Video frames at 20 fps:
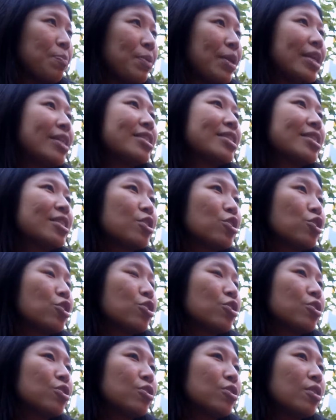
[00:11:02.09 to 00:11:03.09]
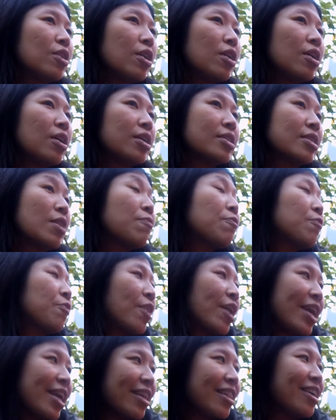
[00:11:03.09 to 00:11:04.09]
beings, is
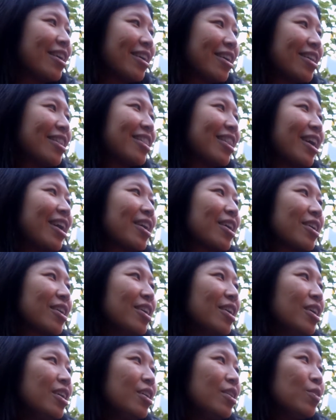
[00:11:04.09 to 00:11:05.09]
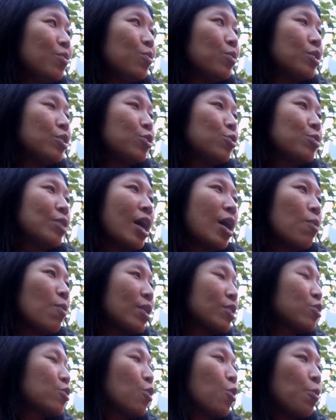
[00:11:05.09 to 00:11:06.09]
afraid. Like, we do not
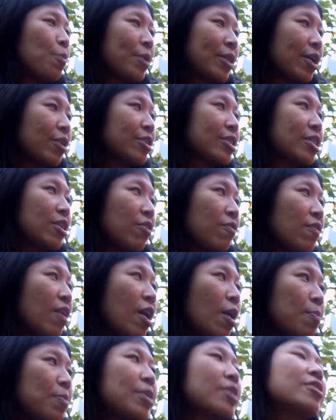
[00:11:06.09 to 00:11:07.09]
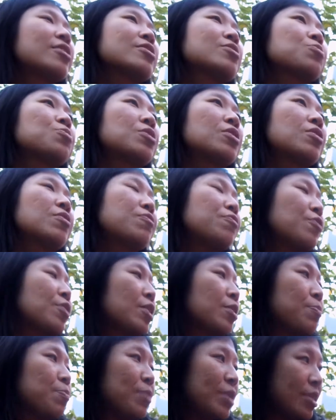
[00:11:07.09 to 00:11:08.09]
want to open ourselves up because we're
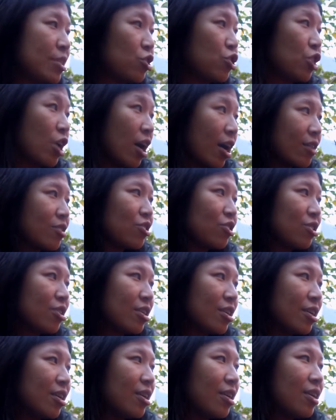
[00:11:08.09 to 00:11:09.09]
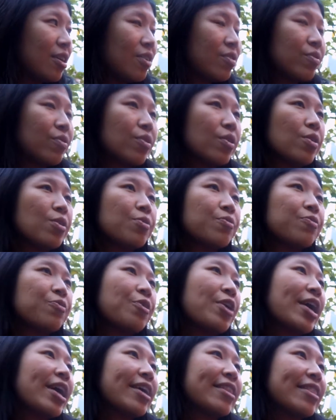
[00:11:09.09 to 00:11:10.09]
afraid of being judged. We're
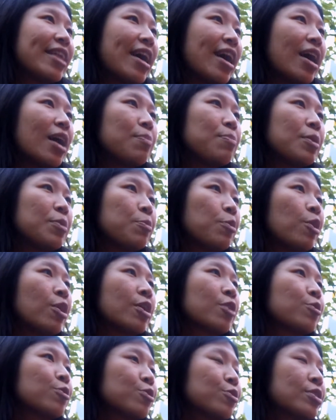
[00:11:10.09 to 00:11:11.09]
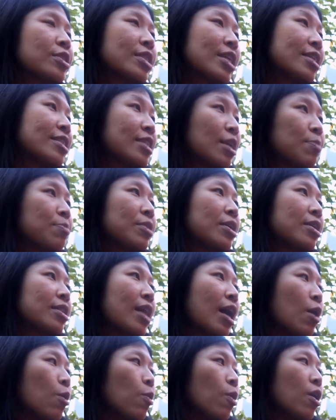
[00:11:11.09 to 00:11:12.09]
afraid that people are going to say something
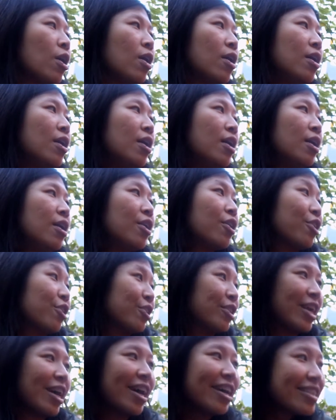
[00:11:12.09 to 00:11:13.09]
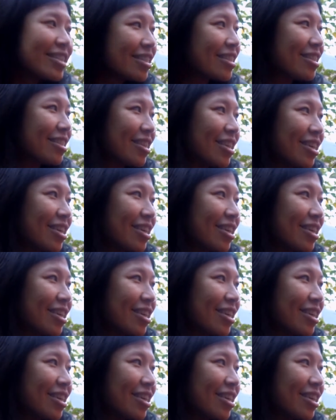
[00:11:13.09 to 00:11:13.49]
that will hurt us.